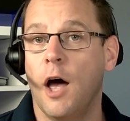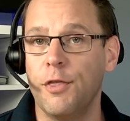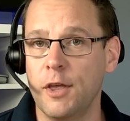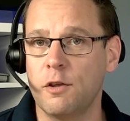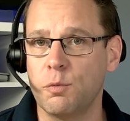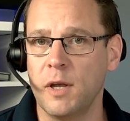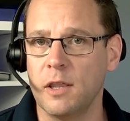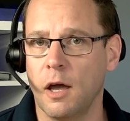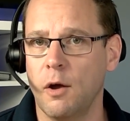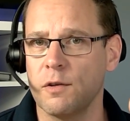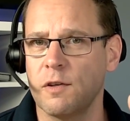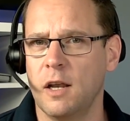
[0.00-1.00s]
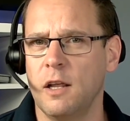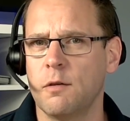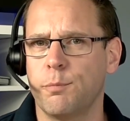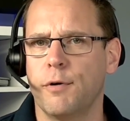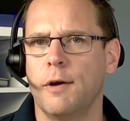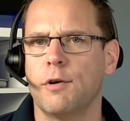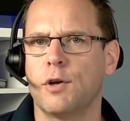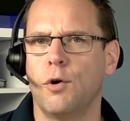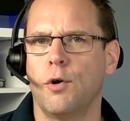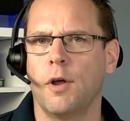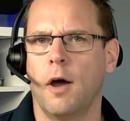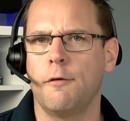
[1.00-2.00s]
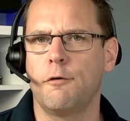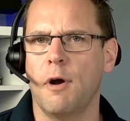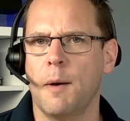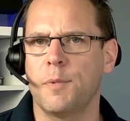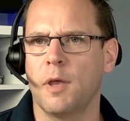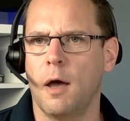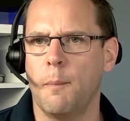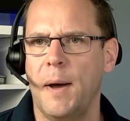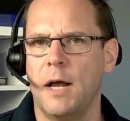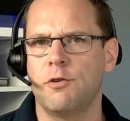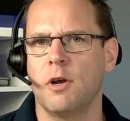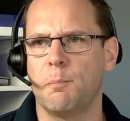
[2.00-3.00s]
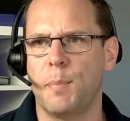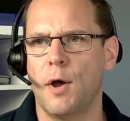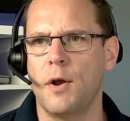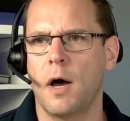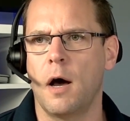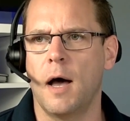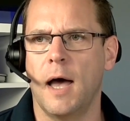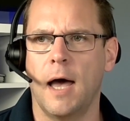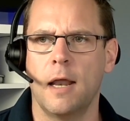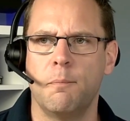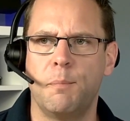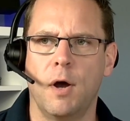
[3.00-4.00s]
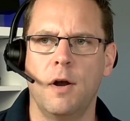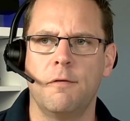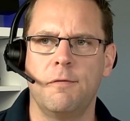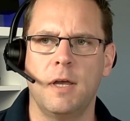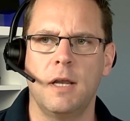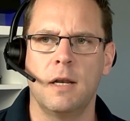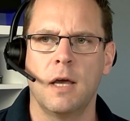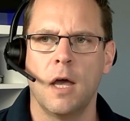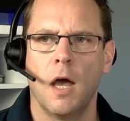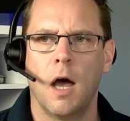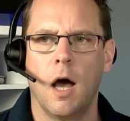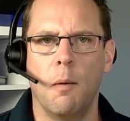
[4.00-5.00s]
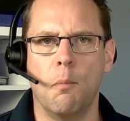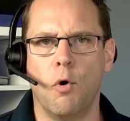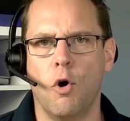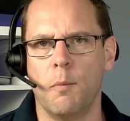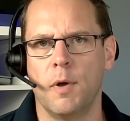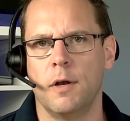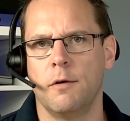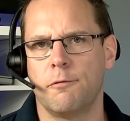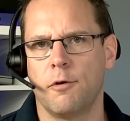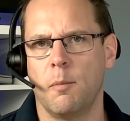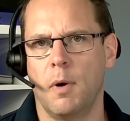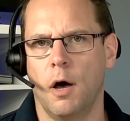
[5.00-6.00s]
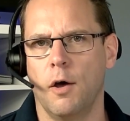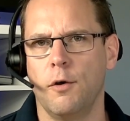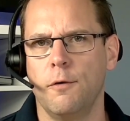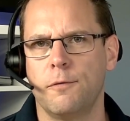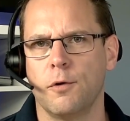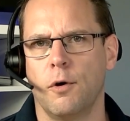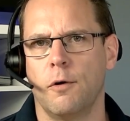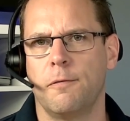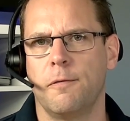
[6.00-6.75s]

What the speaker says: This week, though, as I say, it is a pre-record. I've grabbed Patrick Bonar and Bodavine Moorman from our Hoofddorp